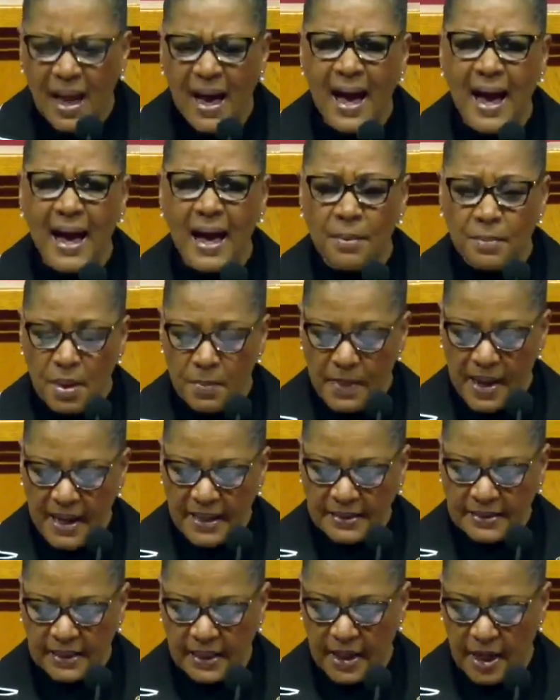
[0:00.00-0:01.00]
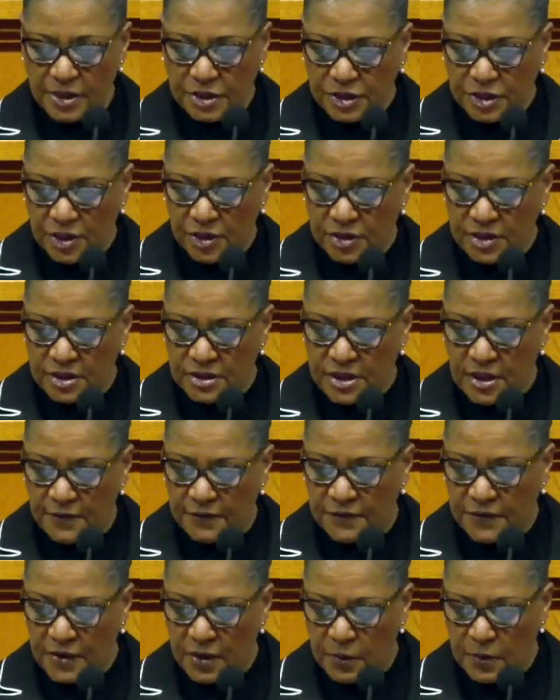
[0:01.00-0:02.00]
I am amazed that our churches are
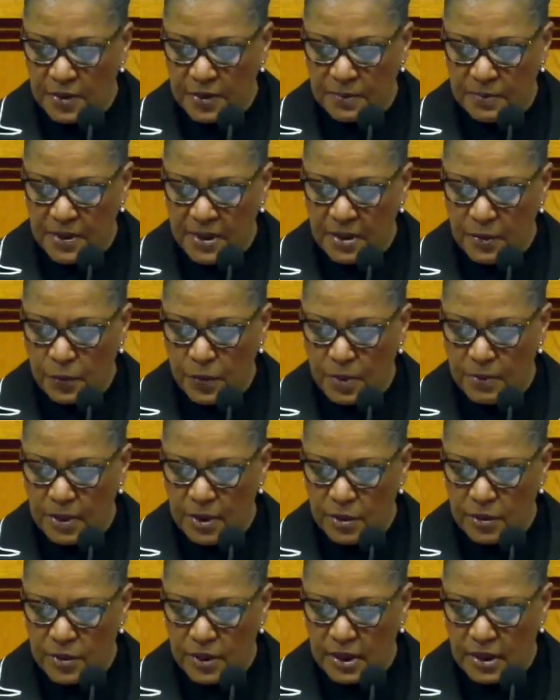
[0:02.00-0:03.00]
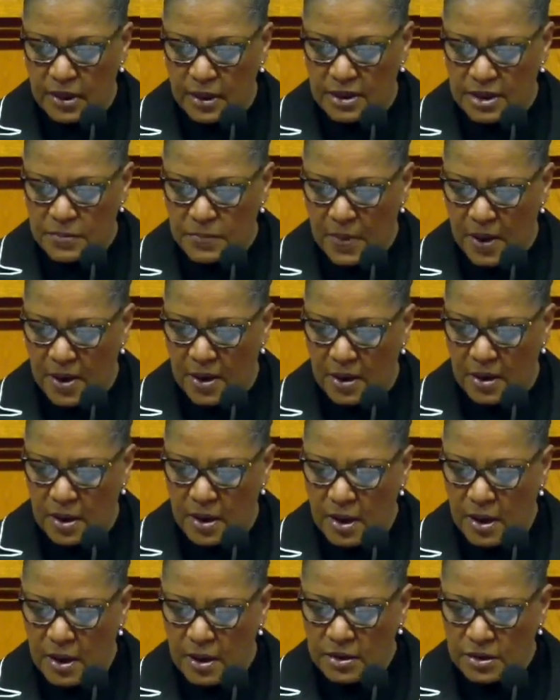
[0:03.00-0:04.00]
filled with men and women who can aspire
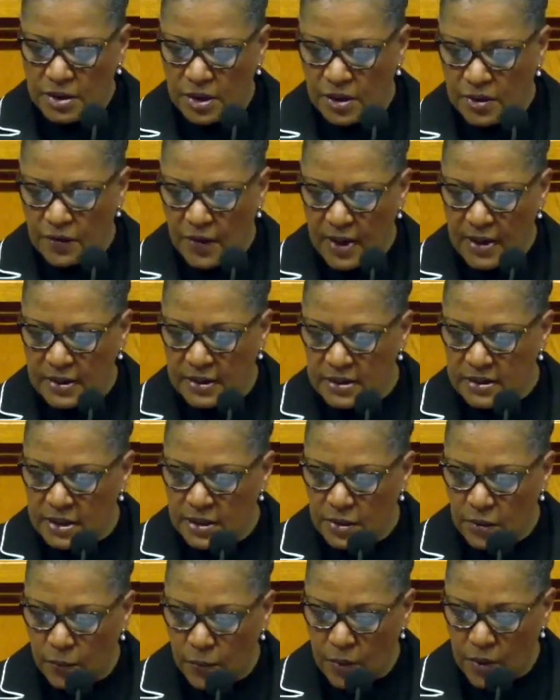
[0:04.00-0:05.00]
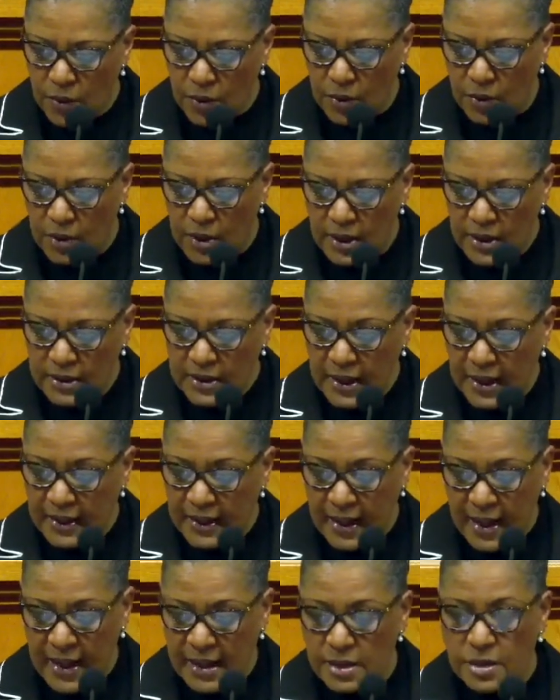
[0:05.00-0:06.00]
to greatness in the world, yet
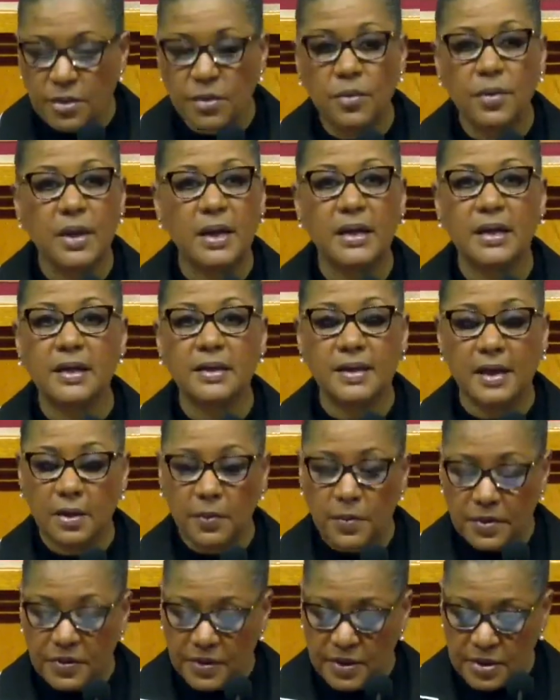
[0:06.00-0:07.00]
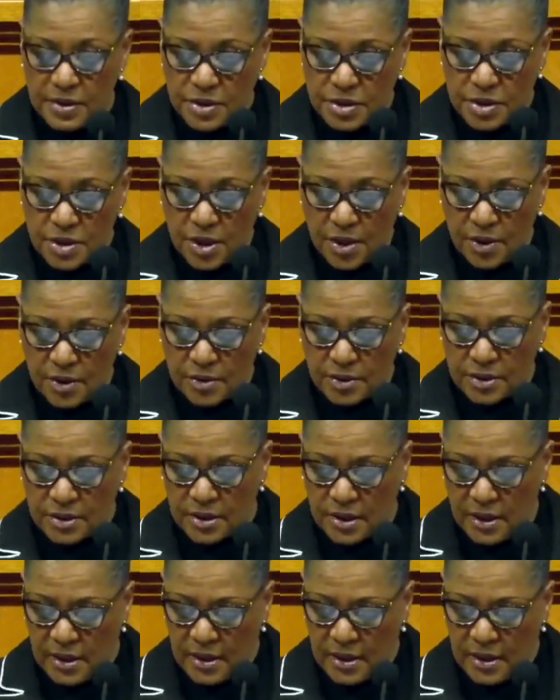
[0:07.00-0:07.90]
can't do anything within the church.